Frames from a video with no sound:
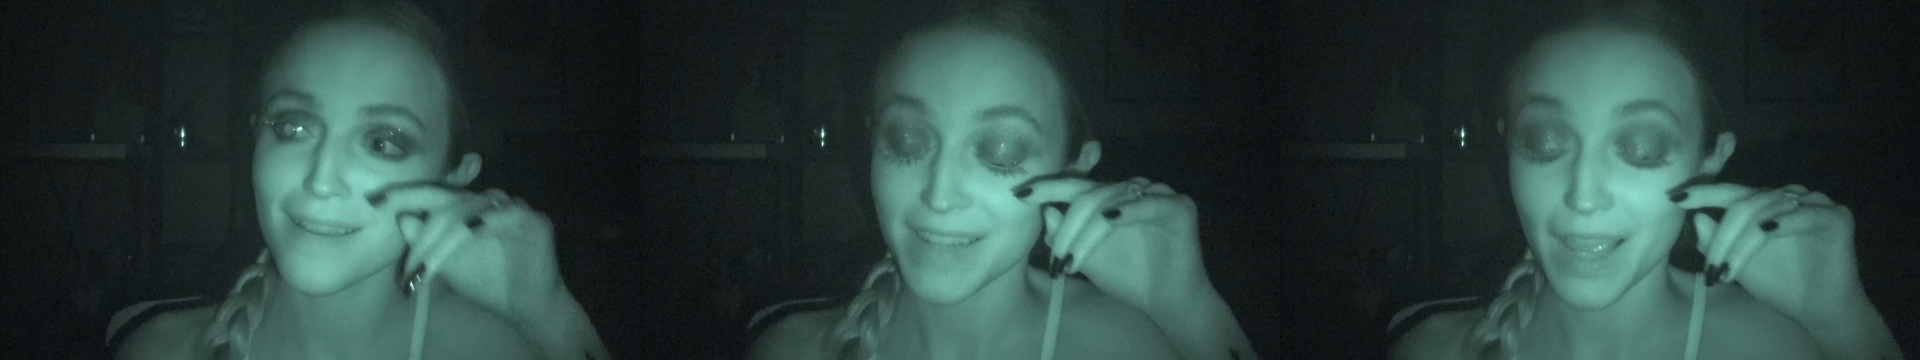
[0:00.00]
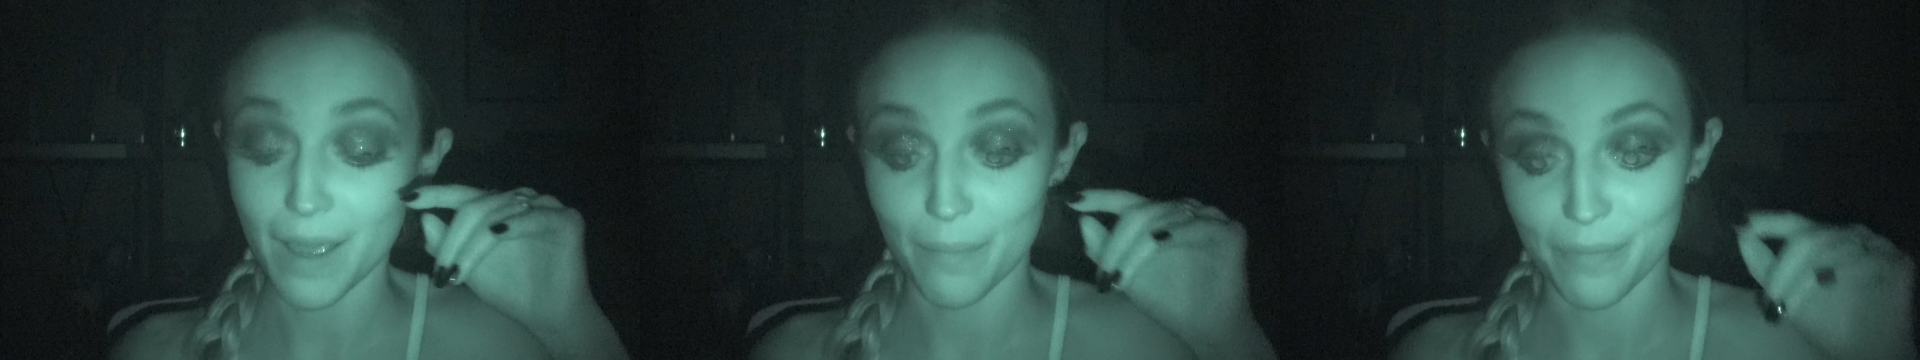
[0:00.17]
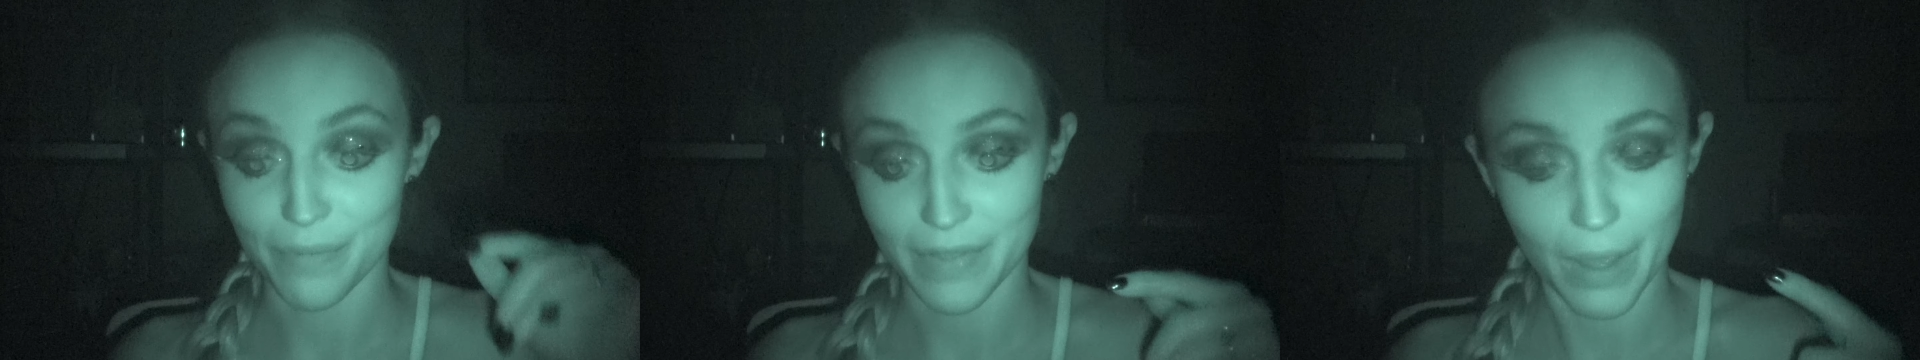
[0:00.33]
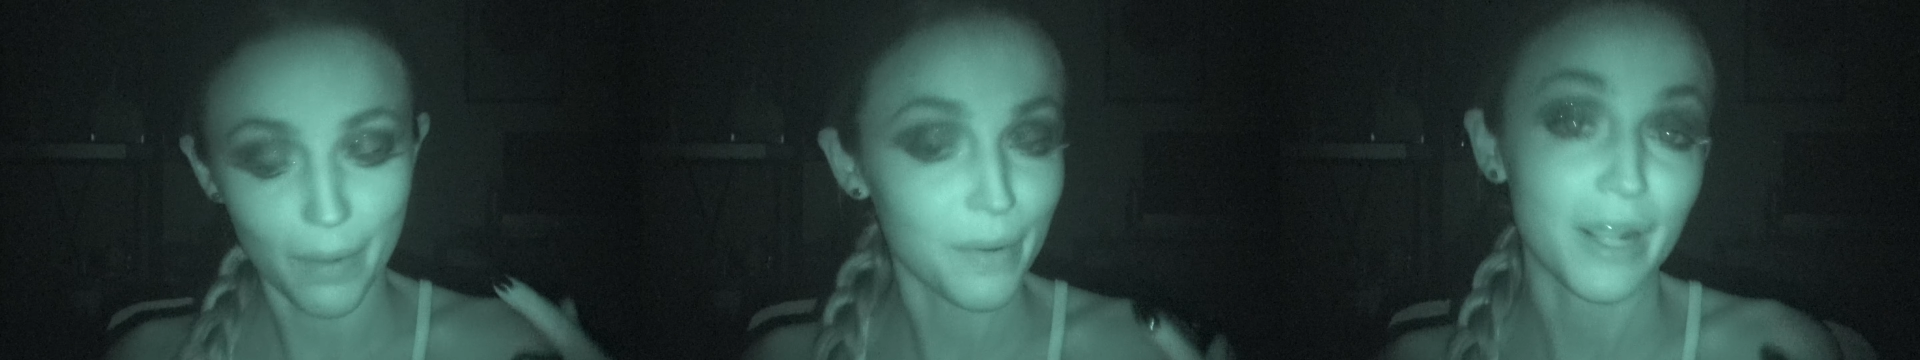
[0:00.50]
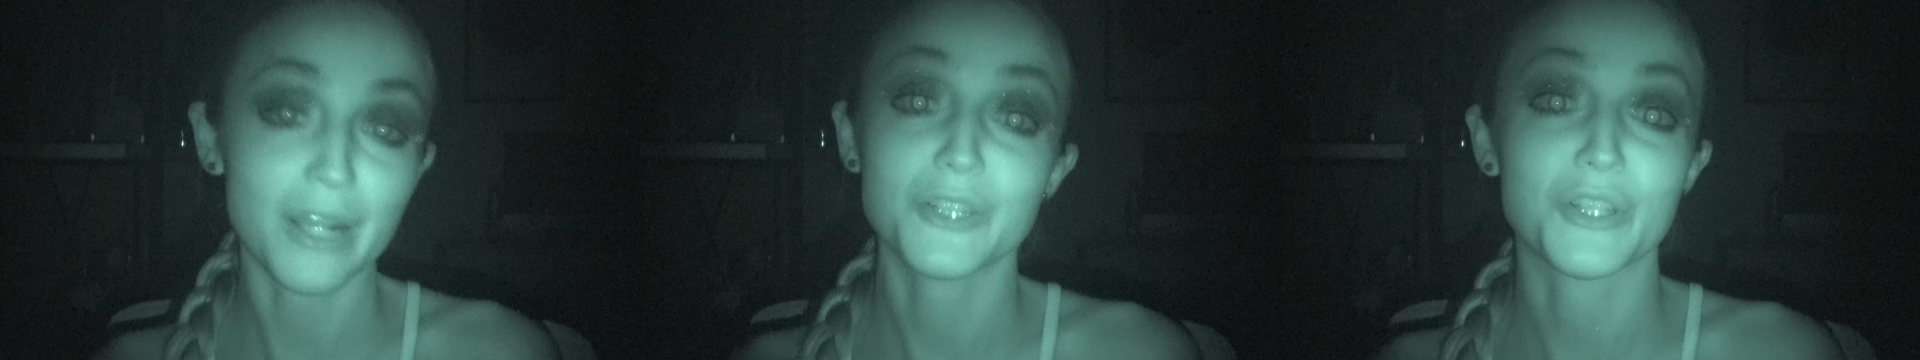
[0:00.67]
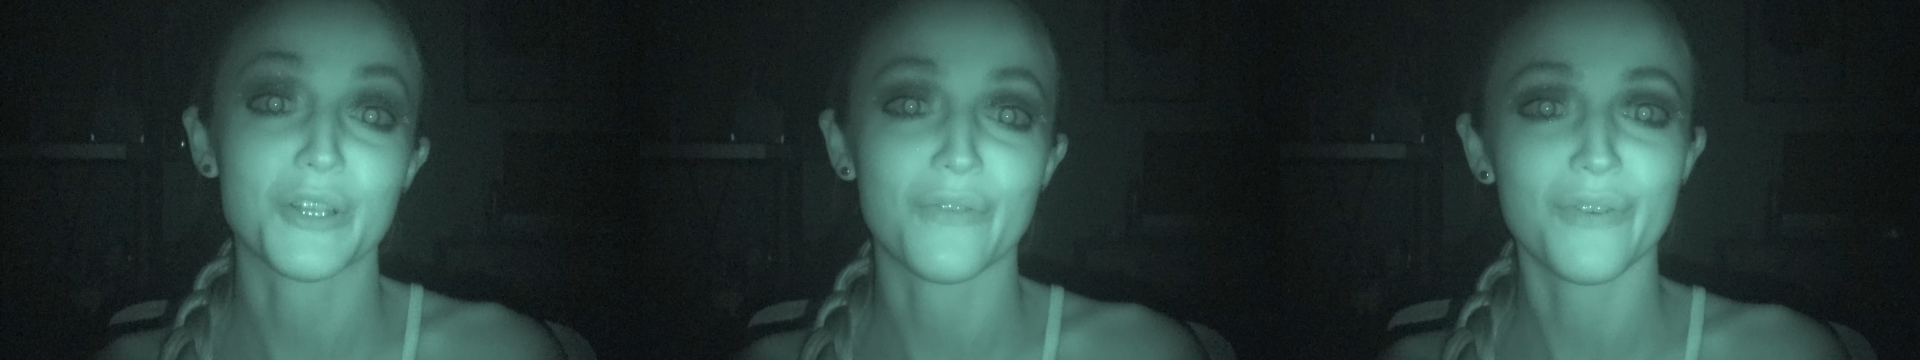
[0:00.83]
Damn, that one
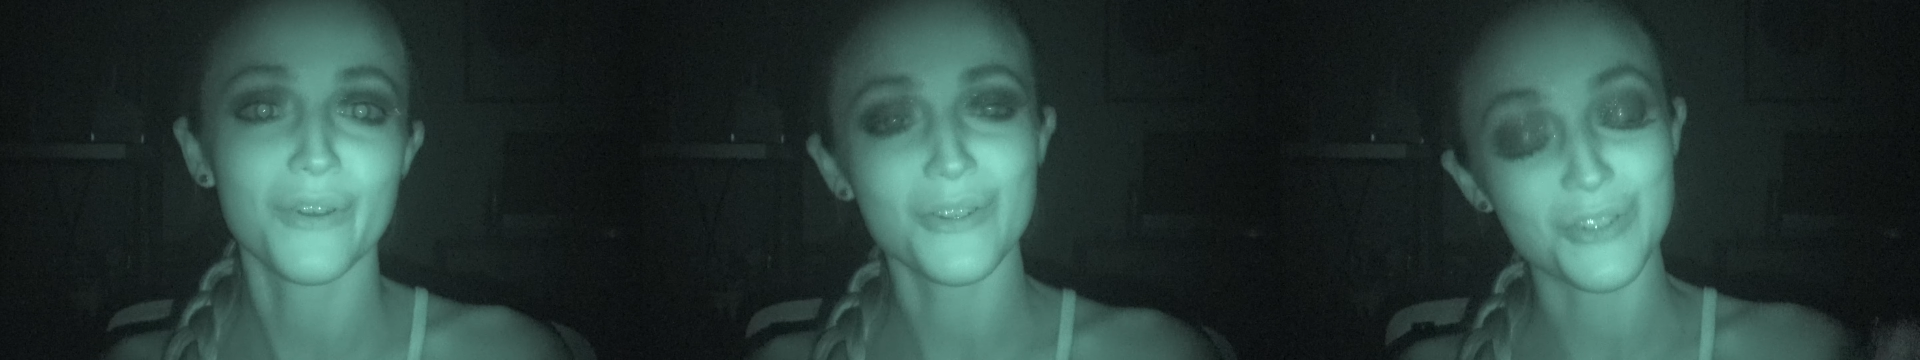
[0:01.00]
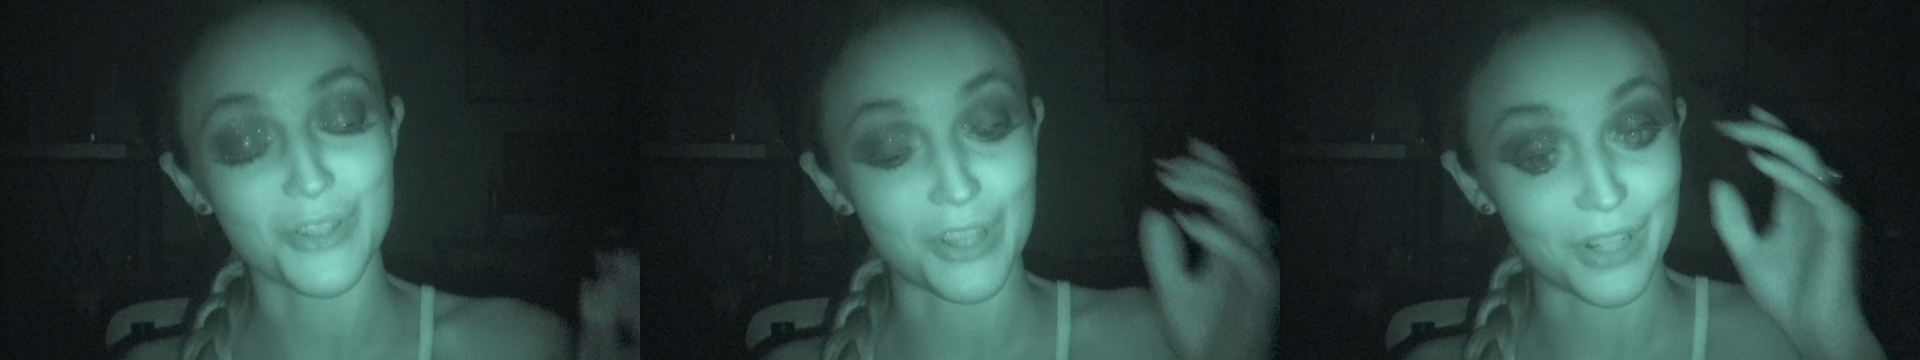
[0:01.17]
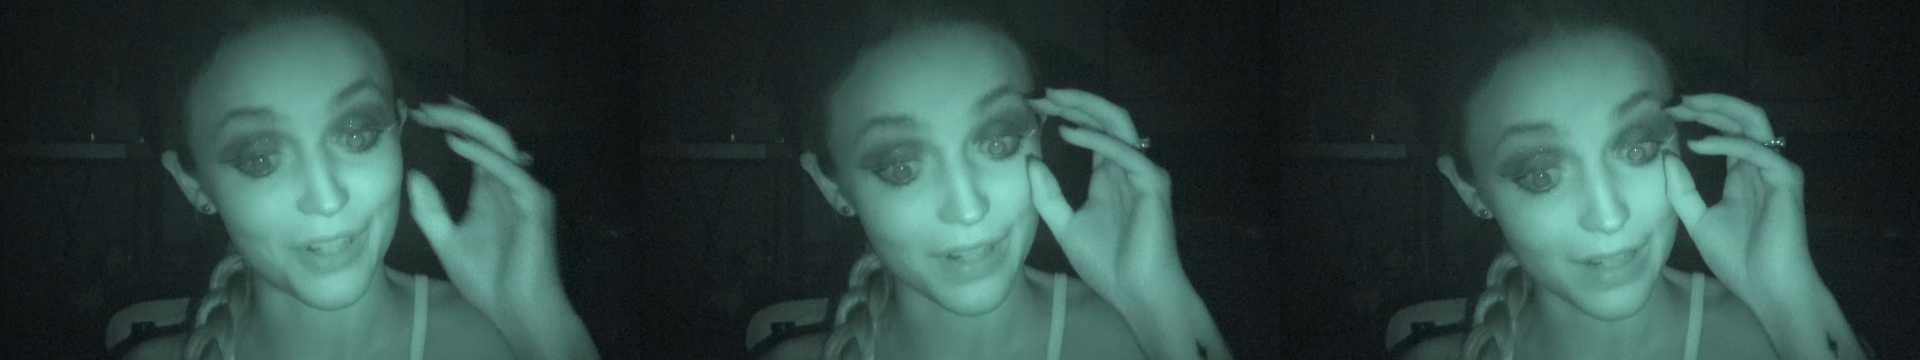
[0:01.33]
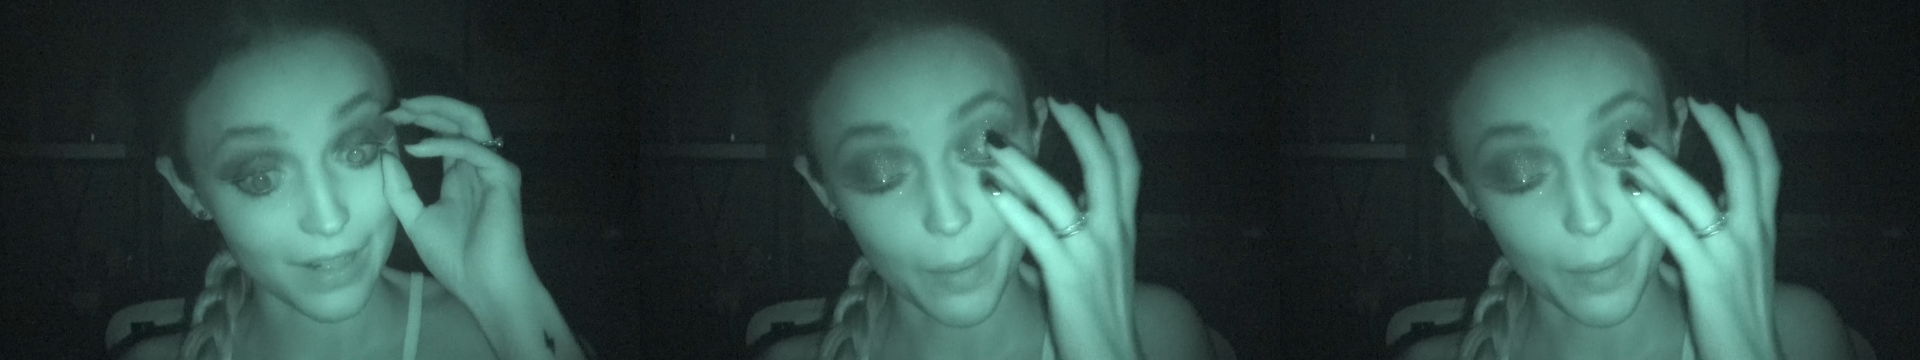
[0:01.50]
actually feels good.